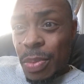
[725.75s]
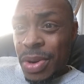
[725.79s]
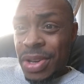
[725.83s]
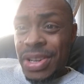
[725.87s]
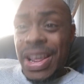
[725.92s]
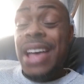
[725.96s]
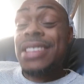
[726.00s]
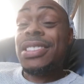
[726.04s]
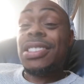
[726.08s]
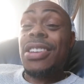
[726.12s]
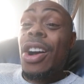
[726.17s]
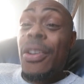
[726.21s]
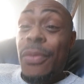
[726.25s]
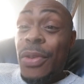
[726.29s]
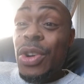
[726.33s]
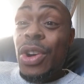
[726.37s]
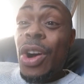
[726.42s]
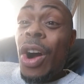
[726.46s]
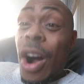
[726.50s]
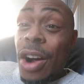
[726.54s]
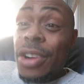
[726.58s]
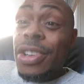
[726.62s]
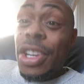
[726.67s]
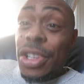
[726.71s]
but that's very
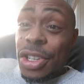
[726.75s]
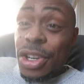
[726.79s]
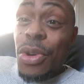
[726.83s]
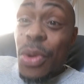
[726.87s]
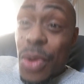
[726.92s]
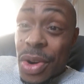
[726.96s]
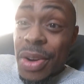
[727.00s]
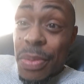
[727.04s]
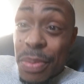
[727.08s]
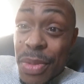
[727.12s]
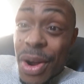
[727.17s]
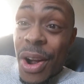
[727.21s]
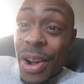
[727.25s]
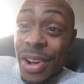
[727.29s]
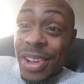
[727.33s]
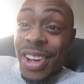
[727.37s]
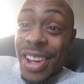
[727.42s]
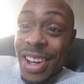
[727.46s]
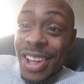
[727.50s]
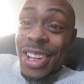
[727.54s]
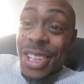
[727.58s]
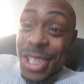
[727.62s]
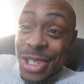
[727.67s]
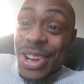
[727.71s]
hard to do in
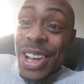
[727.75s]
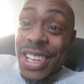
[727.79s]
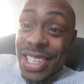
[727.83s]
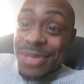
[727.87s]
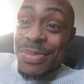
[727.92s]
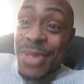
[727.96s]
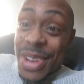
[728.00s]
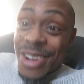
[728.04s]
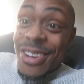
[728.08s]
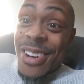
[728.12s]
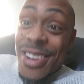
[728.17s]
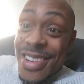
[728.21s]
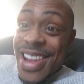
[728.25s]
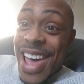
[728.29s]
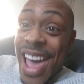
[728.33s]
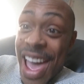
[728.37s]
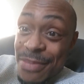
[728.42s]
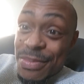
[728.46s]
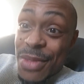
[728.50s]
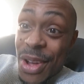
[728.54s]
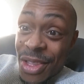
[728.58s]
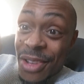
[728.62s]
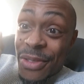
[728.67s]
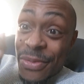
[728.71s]
America. Trust me on
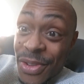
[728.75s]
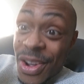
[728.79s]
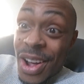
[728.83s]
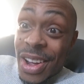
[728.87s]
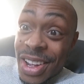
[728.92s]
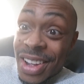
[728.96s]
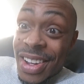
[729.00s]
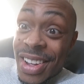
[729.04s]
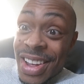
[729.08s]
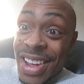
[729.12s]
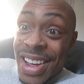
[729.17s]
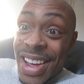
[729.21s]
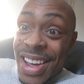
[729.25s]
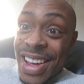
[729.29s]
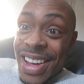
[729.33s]
that, motherfucker.